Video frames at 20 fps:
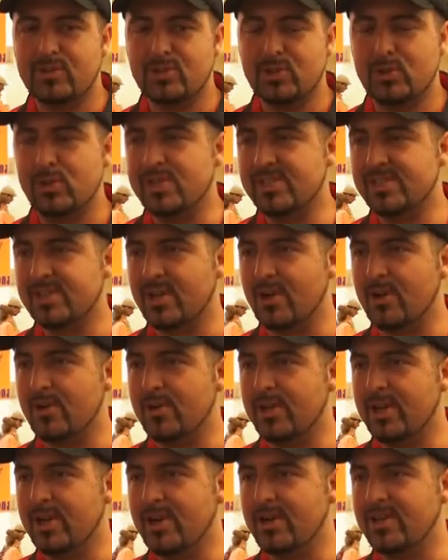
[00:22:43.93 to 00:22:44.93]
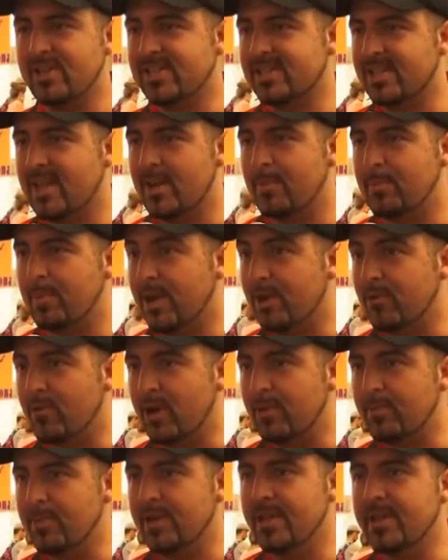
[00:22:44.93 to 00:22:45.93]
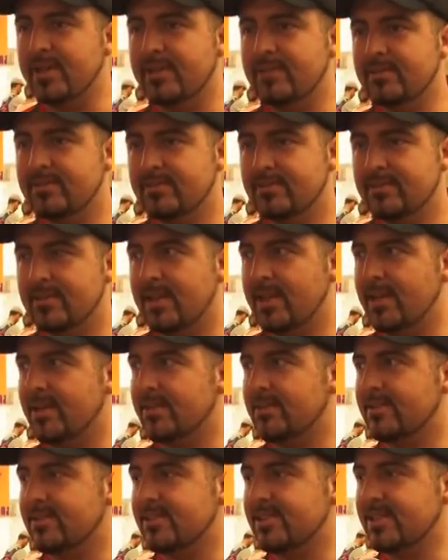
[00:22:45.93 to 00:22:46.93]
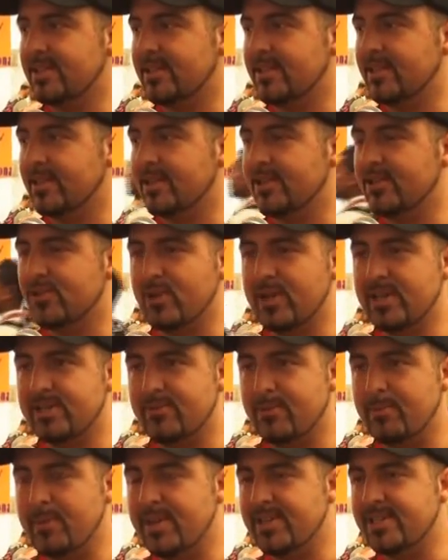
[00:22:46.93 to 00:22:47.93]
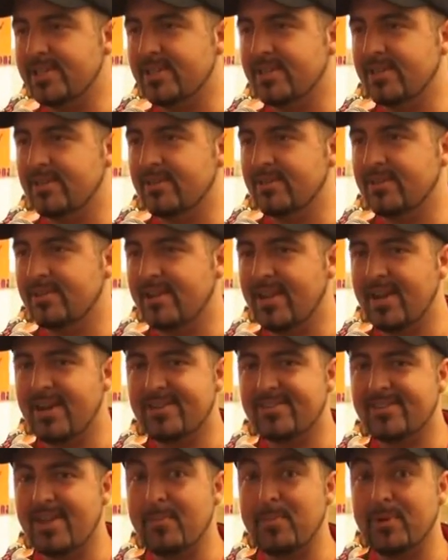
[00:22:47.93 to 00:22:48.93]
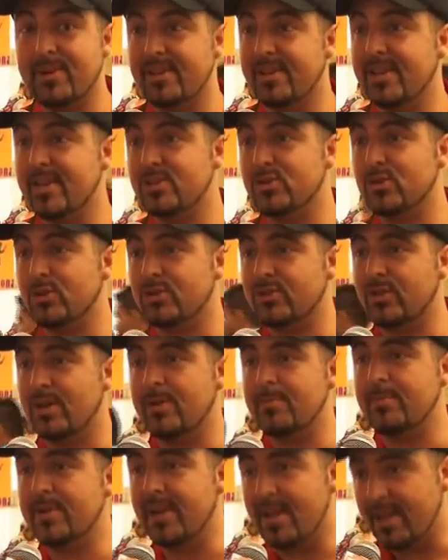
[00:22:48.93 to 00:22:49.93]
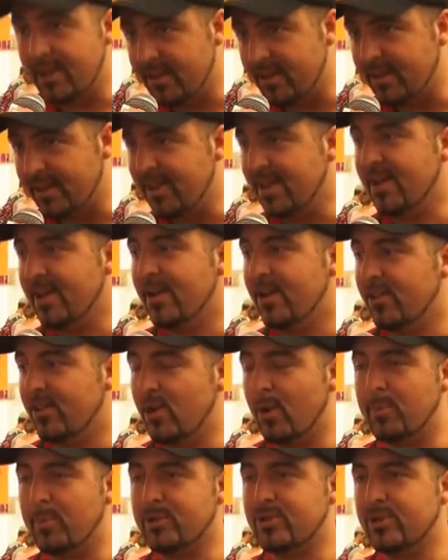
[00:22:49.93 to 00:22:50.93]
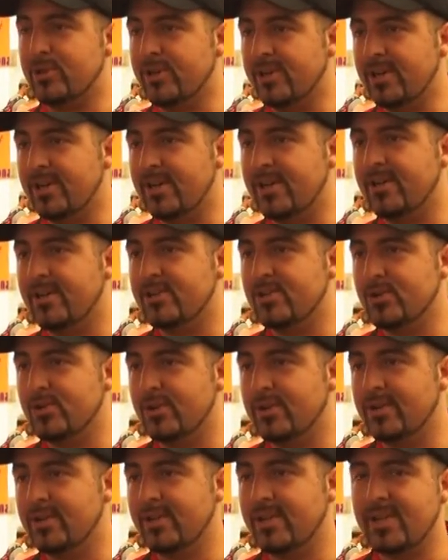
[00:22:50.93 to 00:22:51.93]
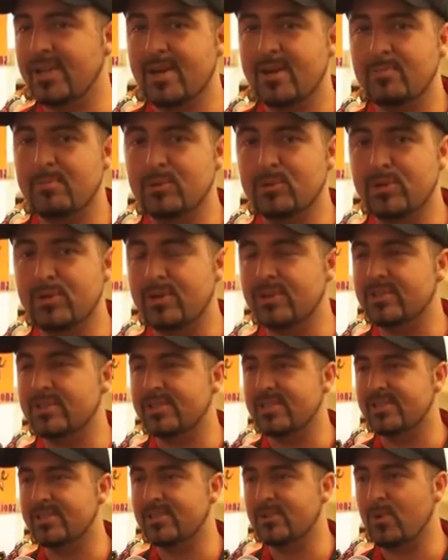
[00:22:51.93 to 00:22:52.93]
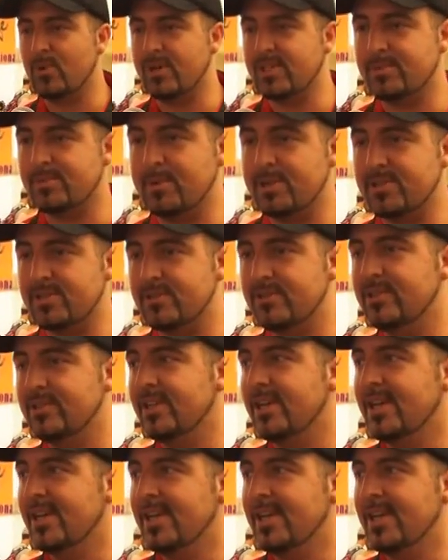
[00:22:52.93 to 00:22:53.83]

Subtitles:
2 years ago he'd only just started playing rugby league. And to see the transformation that's happened in that short time, and now the opportunity to join the Bulldogs is quite special.